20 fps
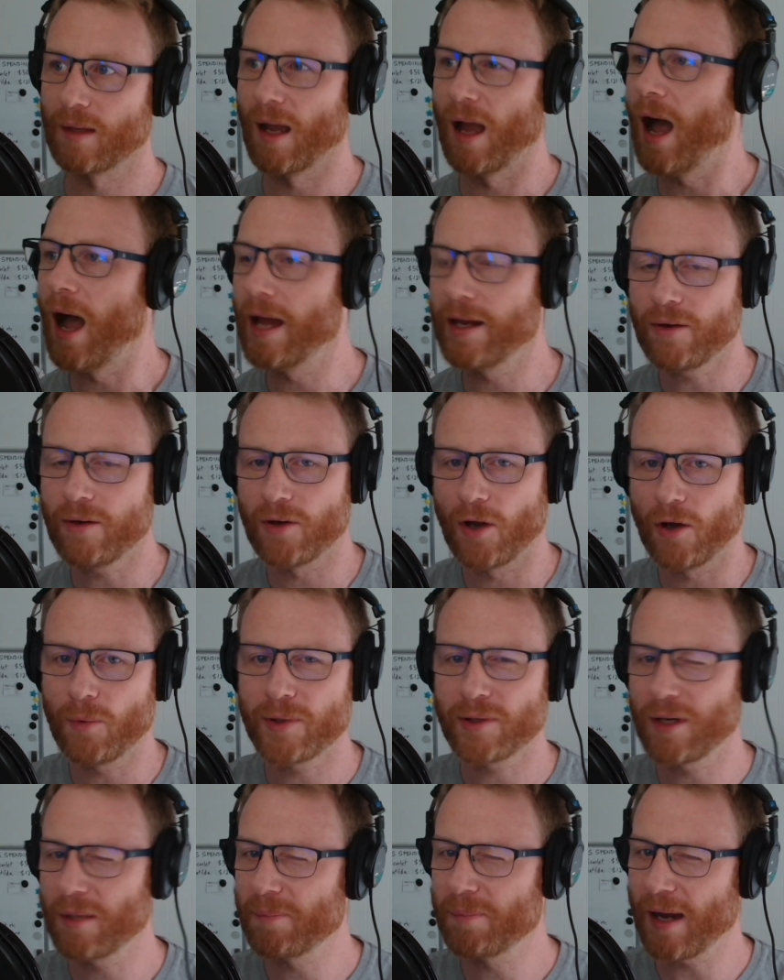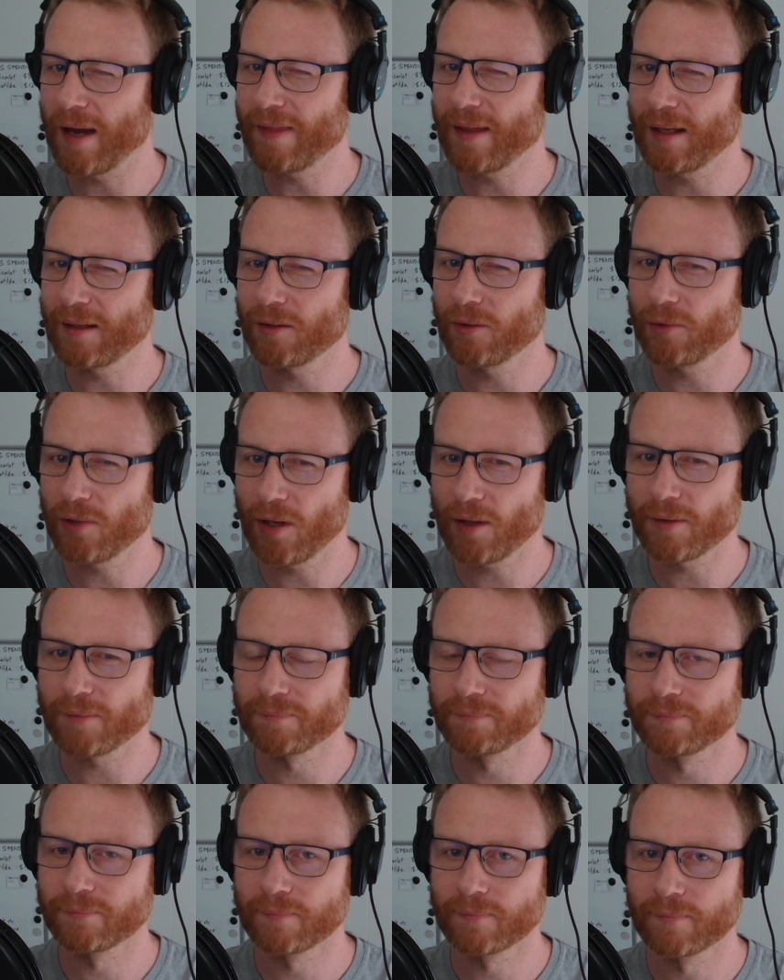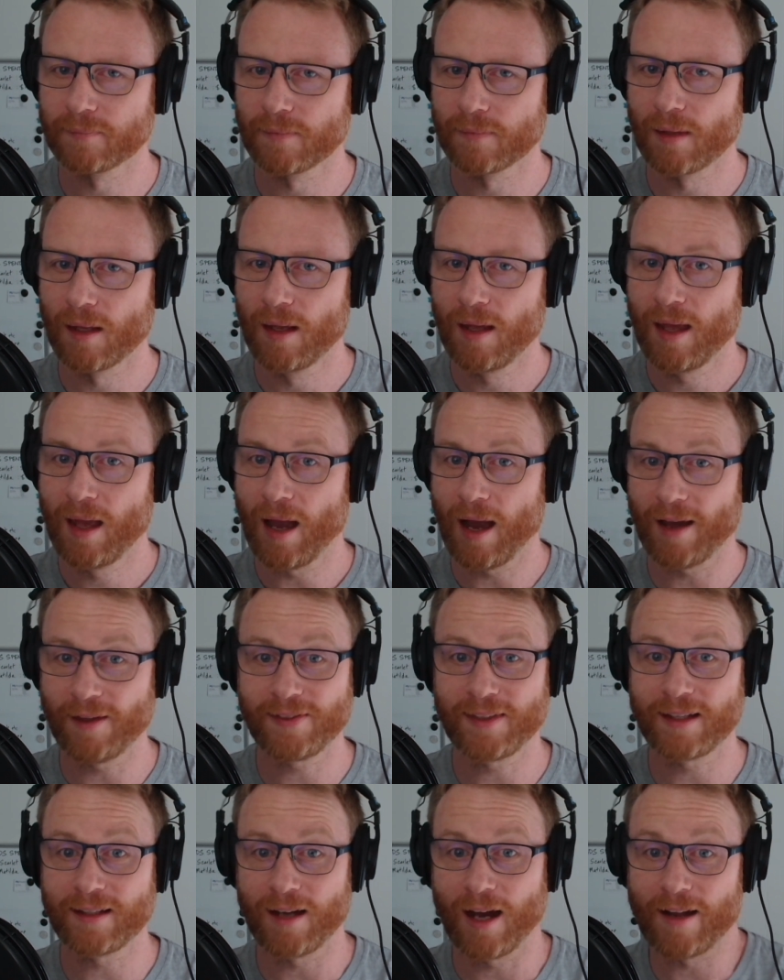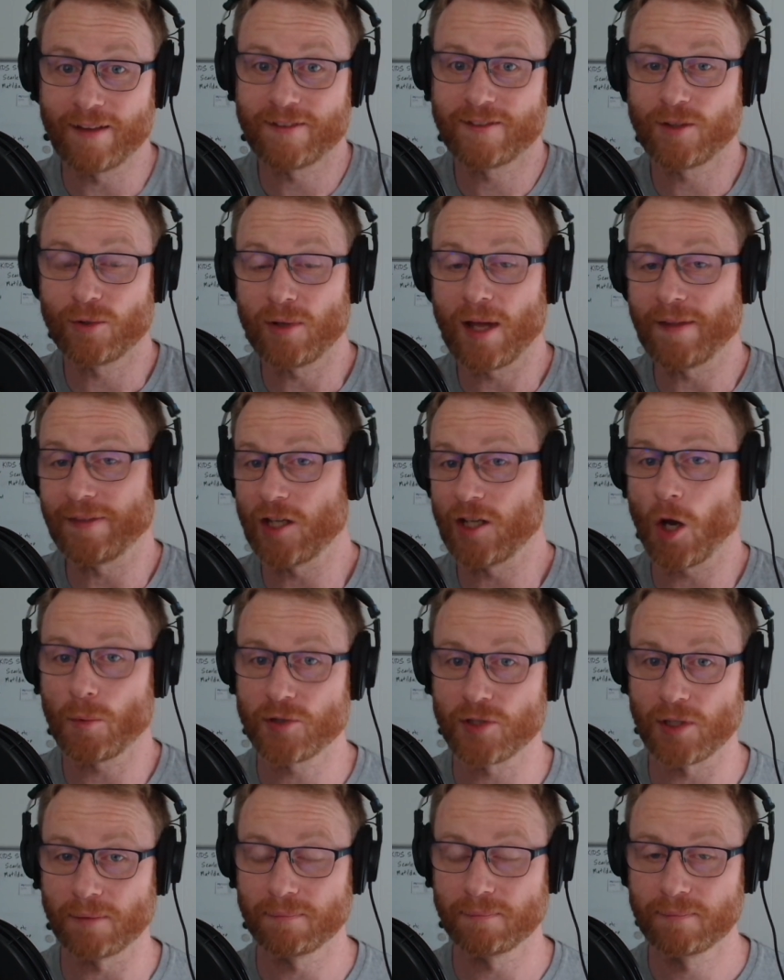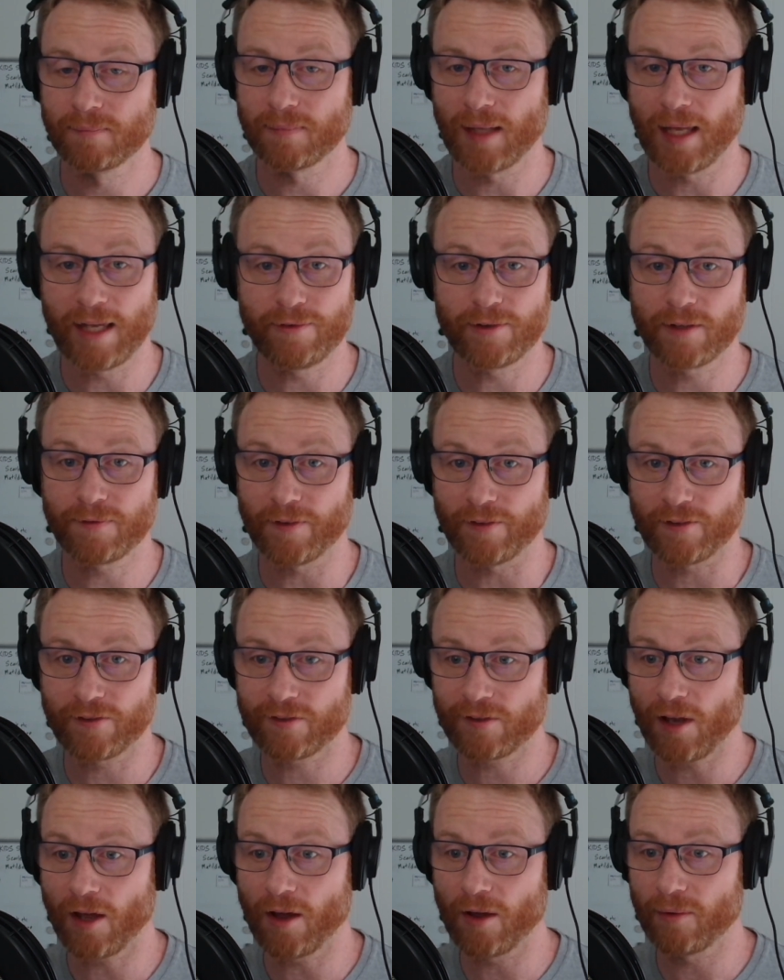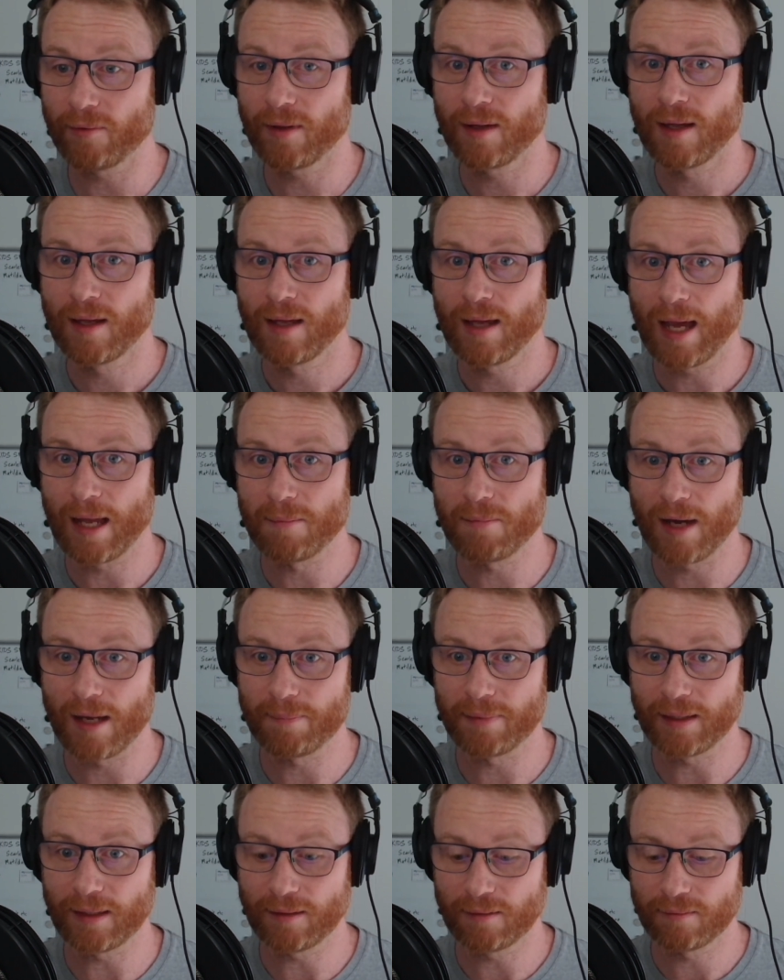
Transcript: I don't know whether I buy that or not. I think I'd still like the option. Even if it's slow, it might be